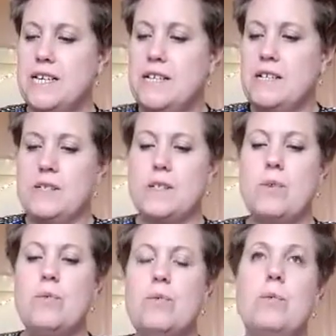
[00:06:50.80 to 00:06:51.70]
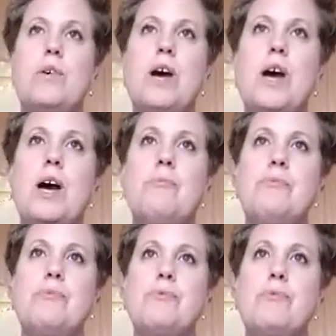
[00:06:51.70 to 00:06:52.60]
So
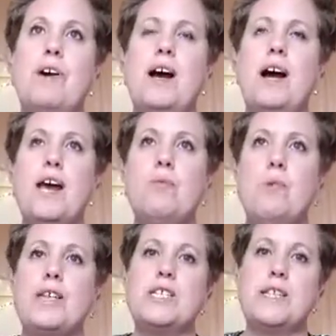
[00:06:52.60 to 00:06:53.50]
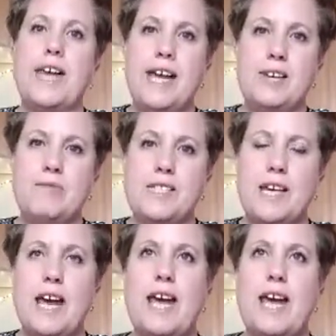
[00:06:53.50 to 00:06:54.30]
I went to the caves.